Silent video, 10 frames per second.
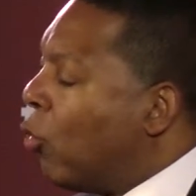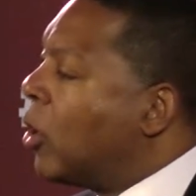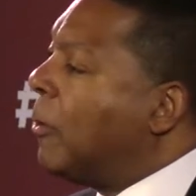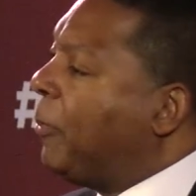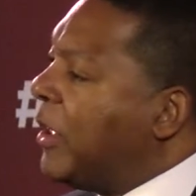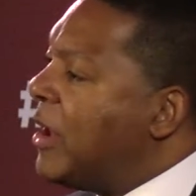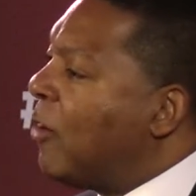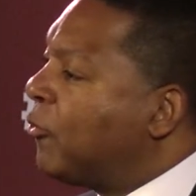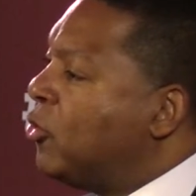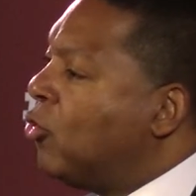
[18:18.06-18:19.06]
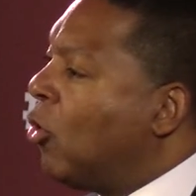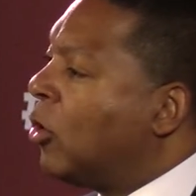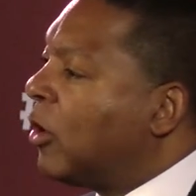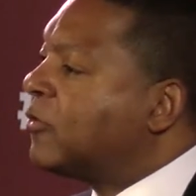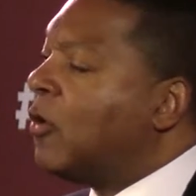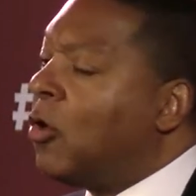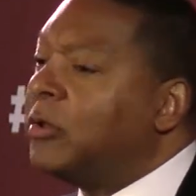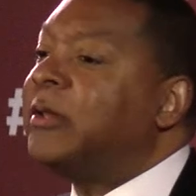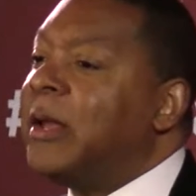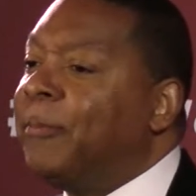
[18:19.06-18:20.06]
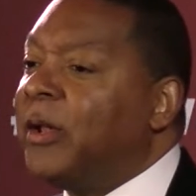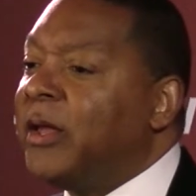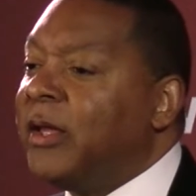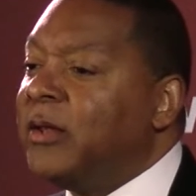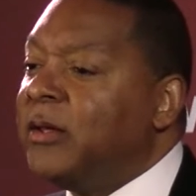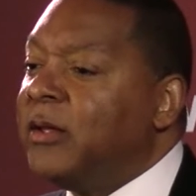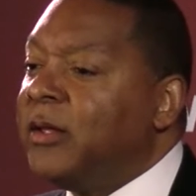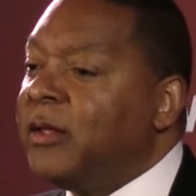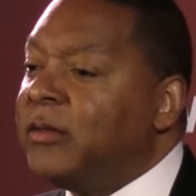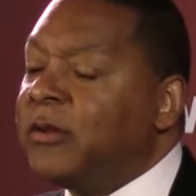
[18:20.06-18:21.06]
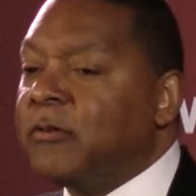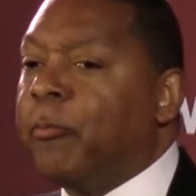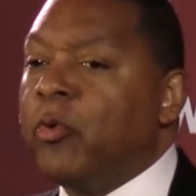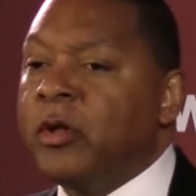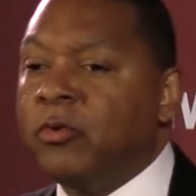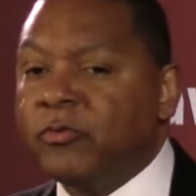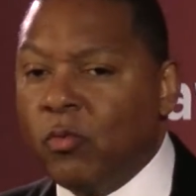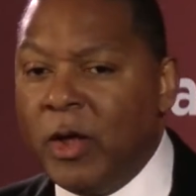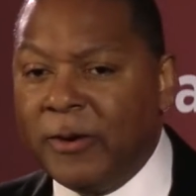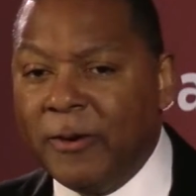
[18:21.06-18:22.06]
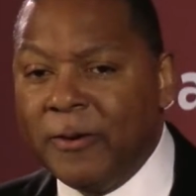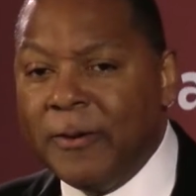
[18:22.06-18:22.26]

We're going to play now for you all a song that they play. that is a perennial swinger.